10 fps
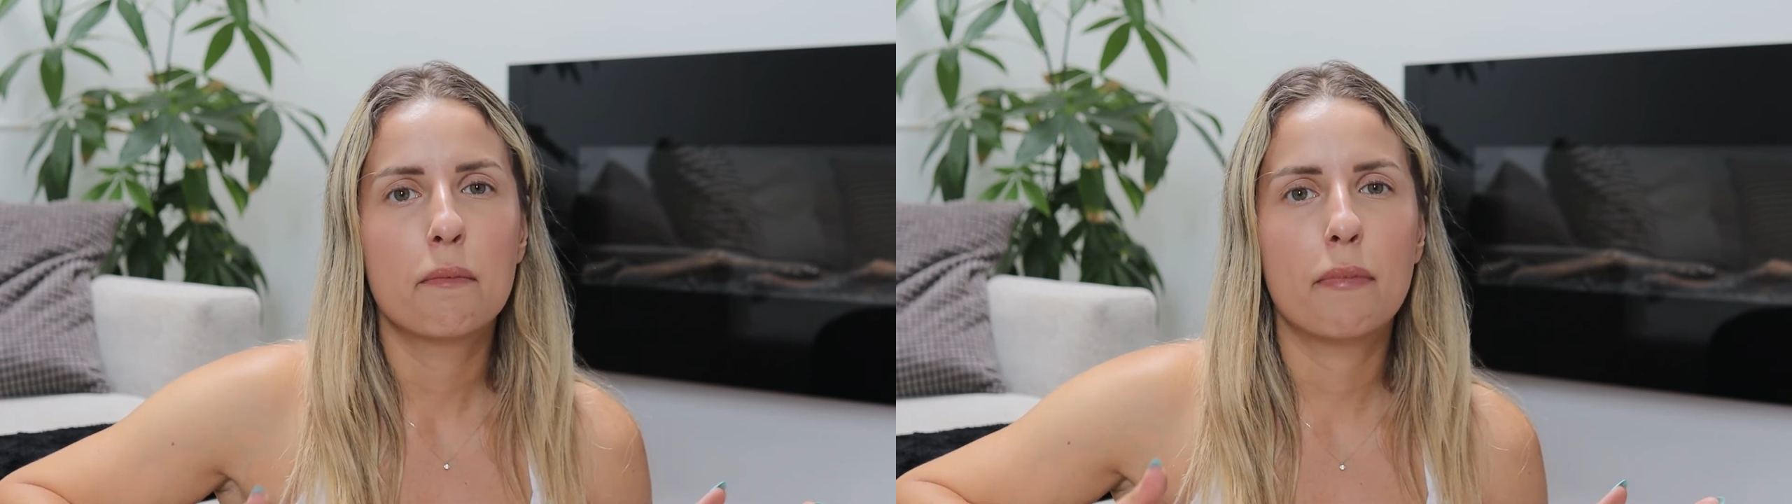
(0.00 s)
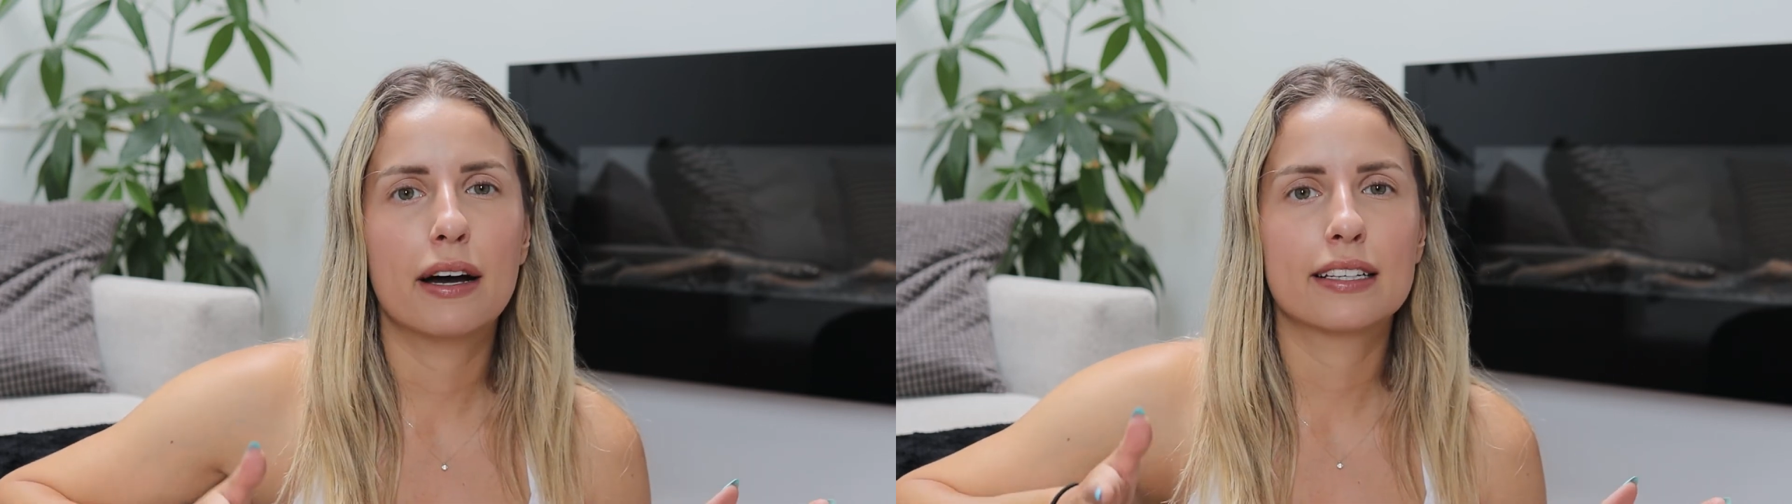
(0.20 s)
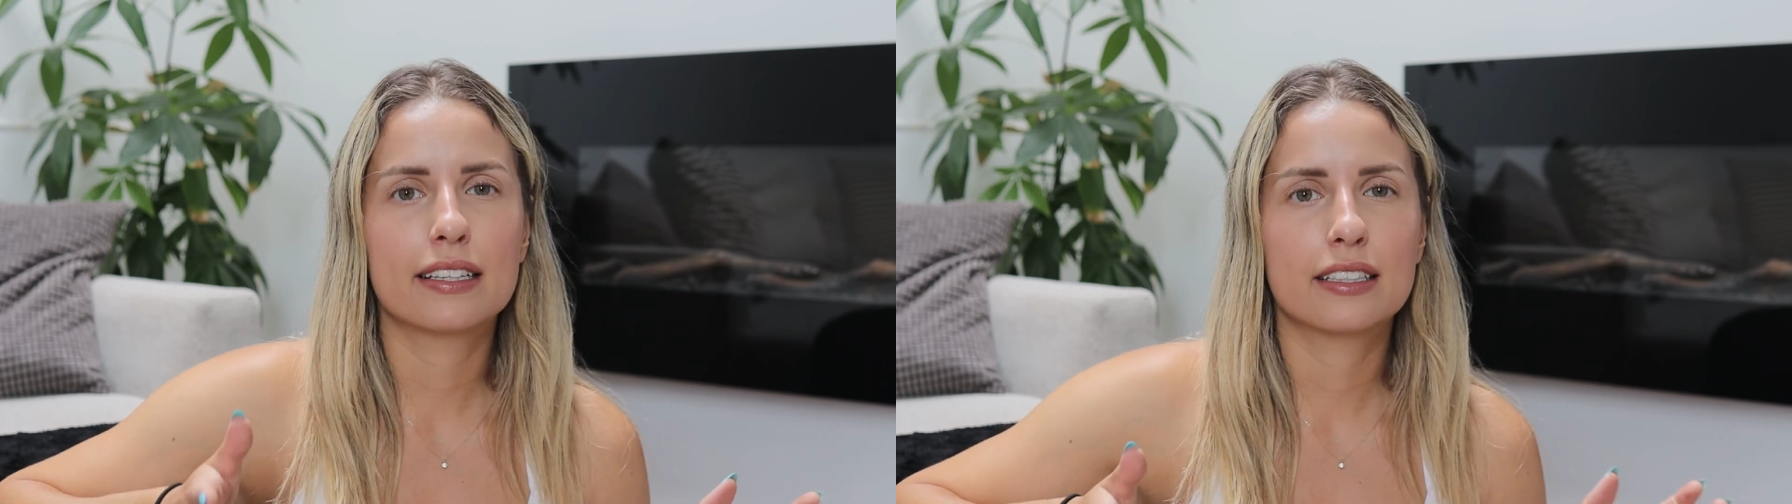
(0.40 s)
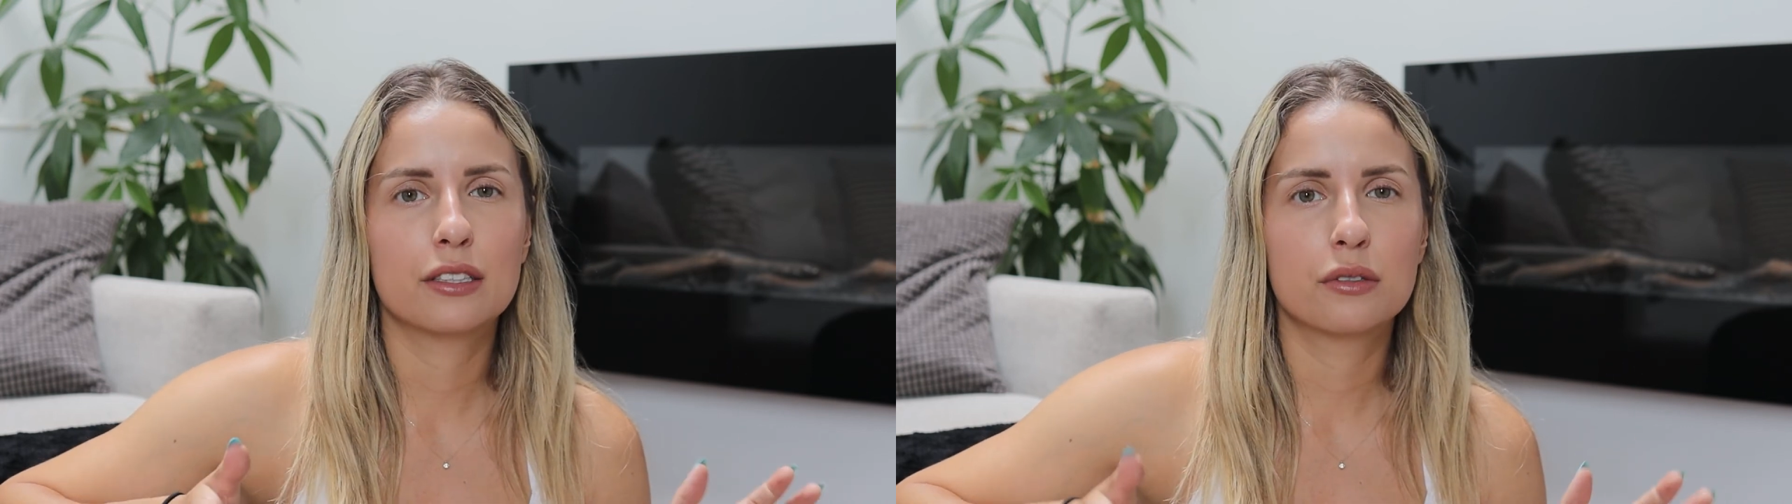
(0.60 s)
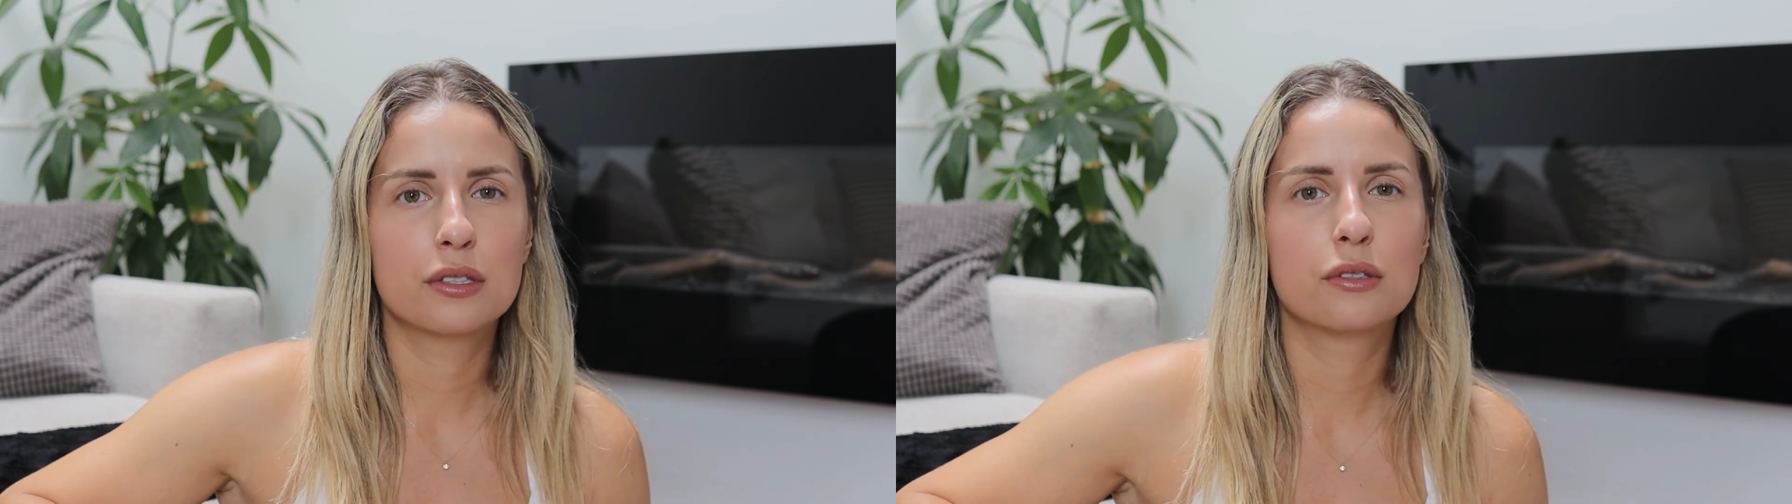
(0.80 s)
but
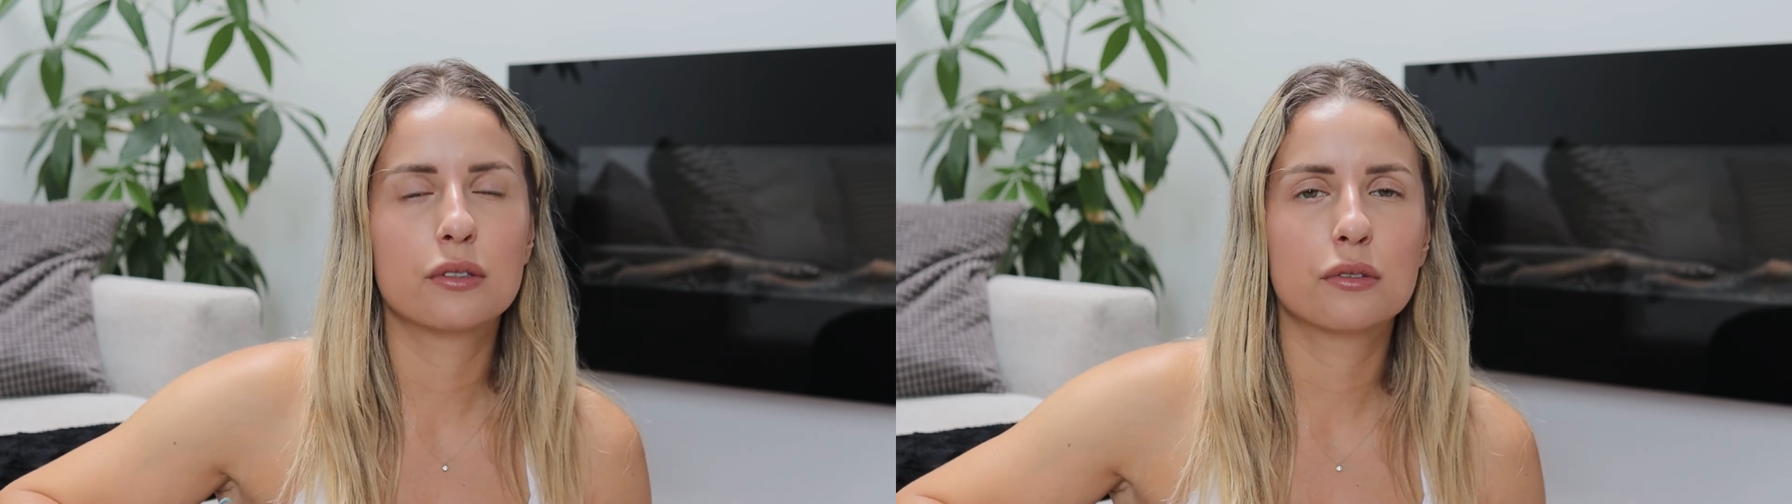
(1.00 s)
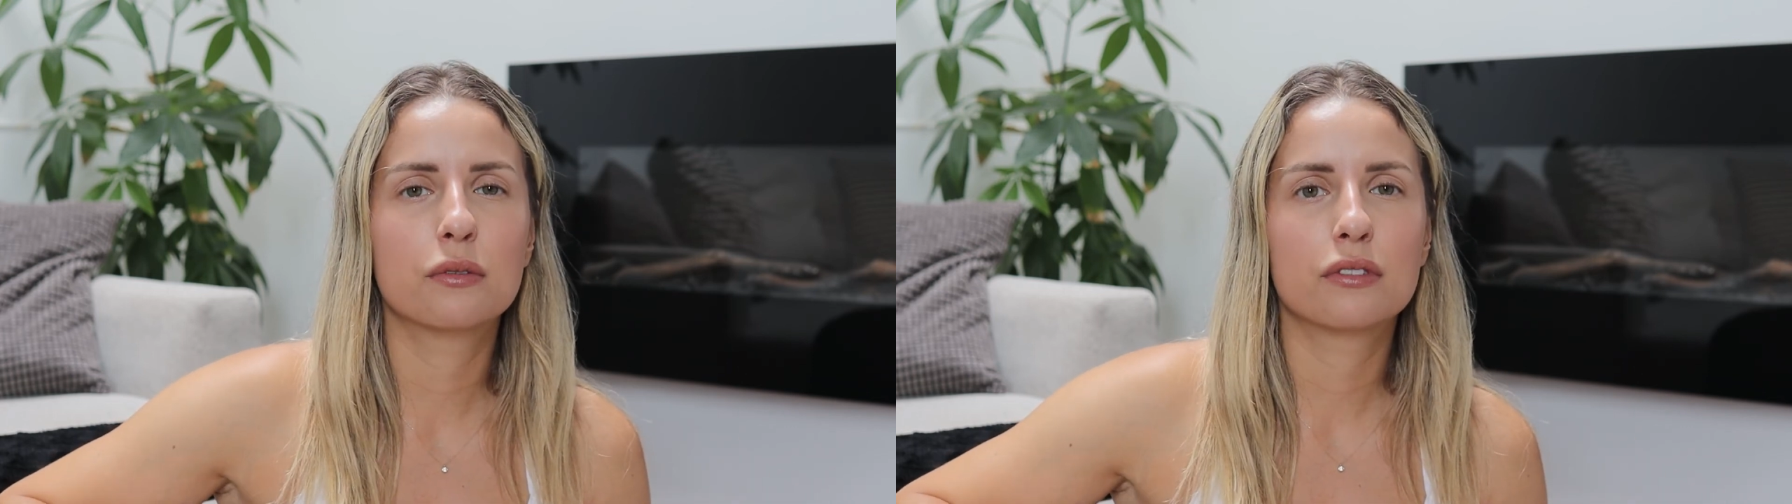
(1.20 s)
you do